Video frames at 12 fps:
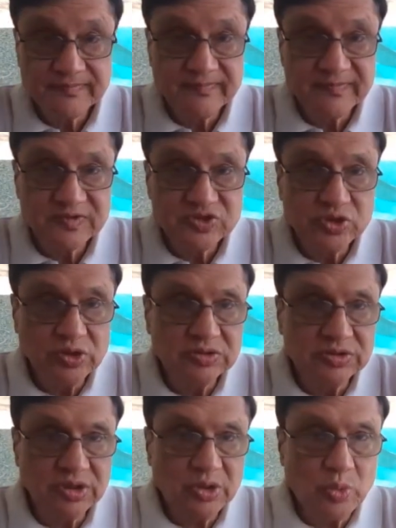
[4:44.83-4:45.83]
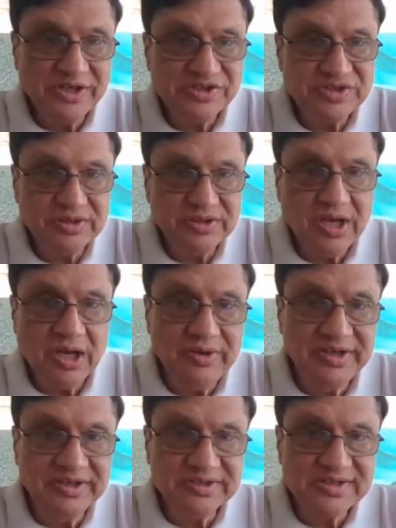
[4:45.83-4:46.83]
So the question now
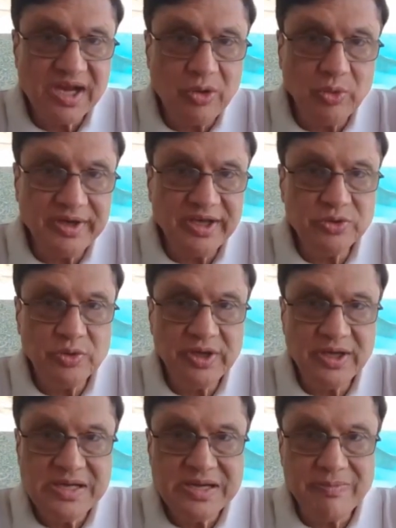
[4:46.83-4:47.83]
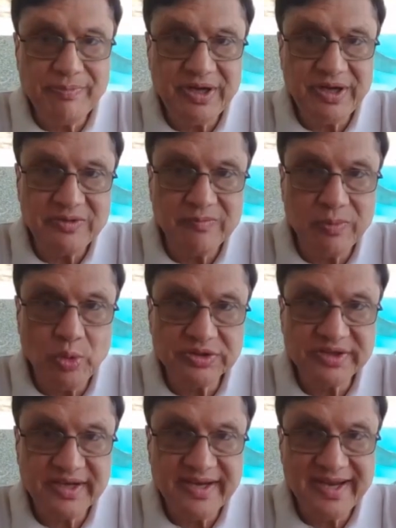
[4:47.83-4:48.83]
is, how can you interpret both
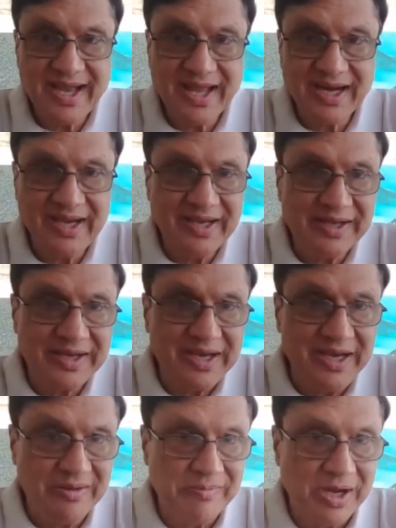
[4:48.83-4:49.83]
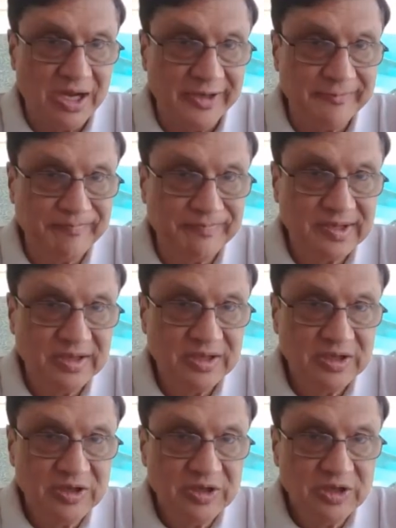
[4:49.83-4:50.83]
ARI and AMI?
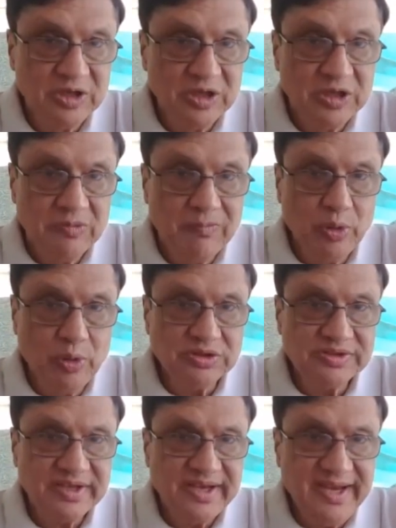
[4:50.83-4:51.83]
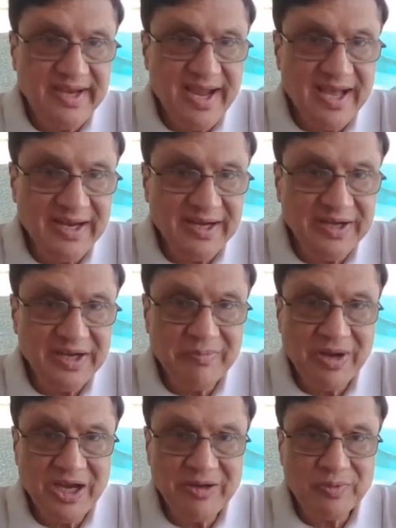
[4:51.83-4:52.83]
Both ARI and
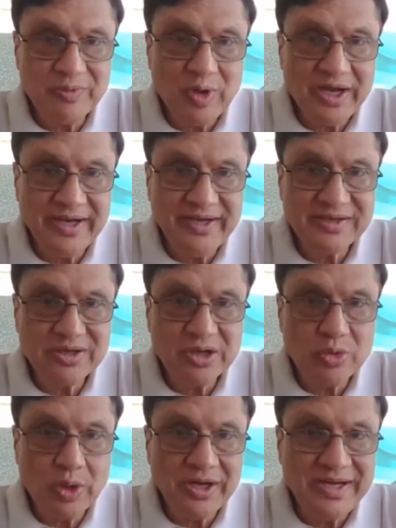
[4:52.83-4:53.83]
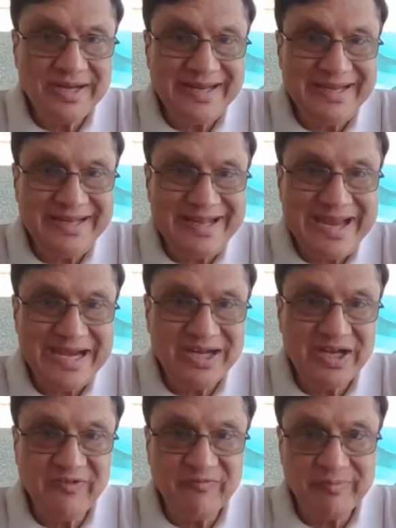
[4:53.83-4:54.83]
MI provide
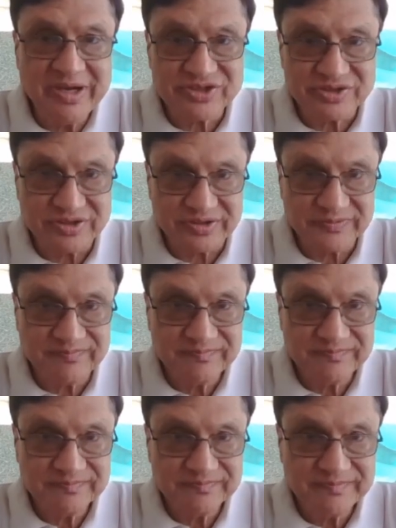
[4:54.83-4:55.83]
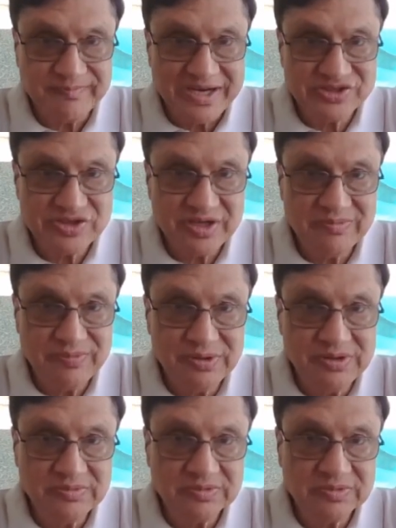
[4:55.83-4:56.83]
quantitative
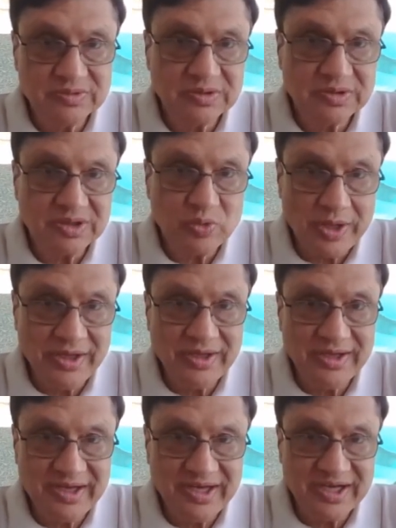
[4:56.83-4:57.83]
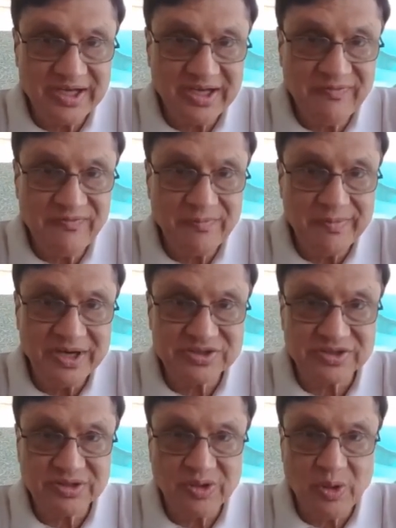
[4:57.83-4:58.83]
measurable quantitative
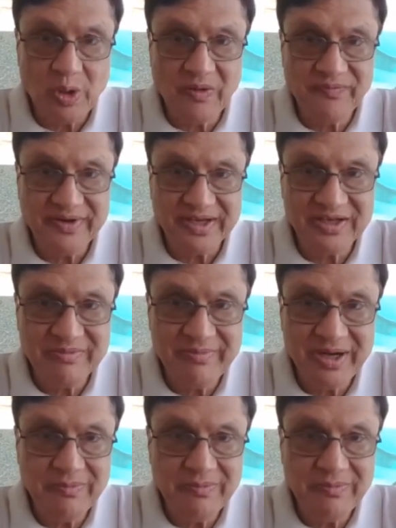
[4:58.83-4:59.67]
measure of agreement